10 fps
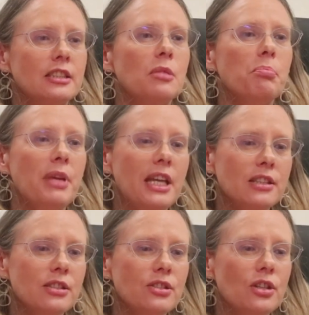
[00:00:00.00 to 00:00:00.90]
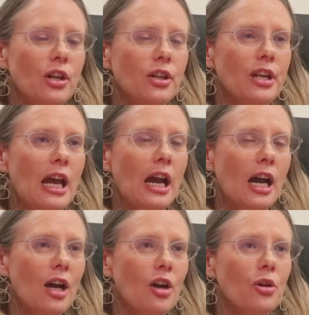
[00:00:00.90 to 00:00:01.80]
it depends on
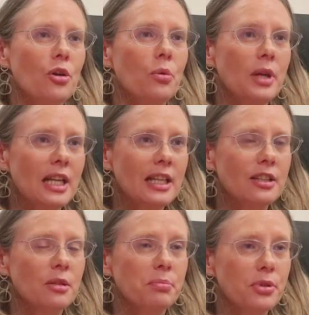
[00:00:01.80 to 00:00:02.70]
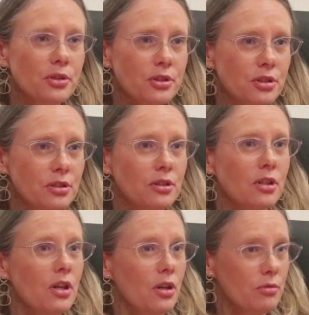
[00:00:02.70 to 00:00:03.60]
how quickly the
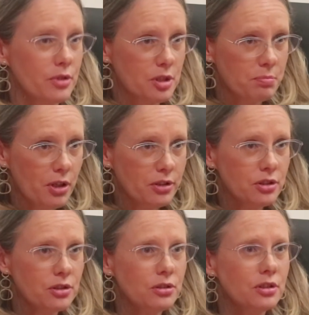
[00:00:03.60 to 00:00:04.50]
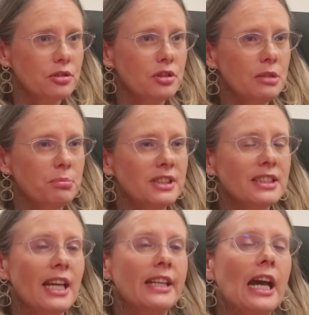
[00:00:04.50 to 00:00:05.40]
person responds to the
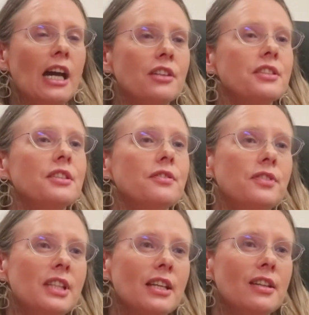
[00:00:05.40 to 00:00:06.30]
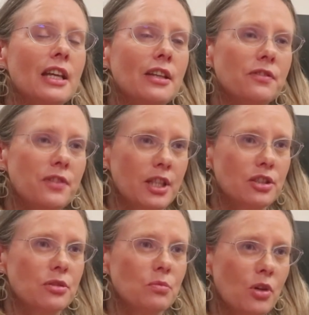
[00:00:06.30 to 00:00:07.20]
treatment and how severe the
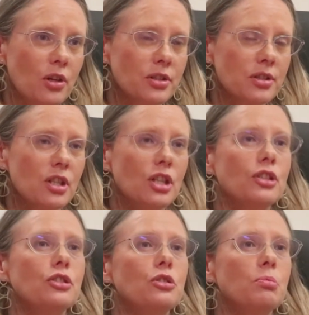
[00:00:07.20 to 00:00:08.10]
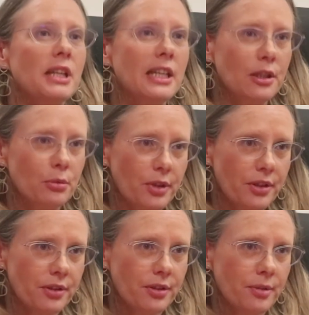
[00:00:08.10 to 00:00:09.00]
infection was to begin with.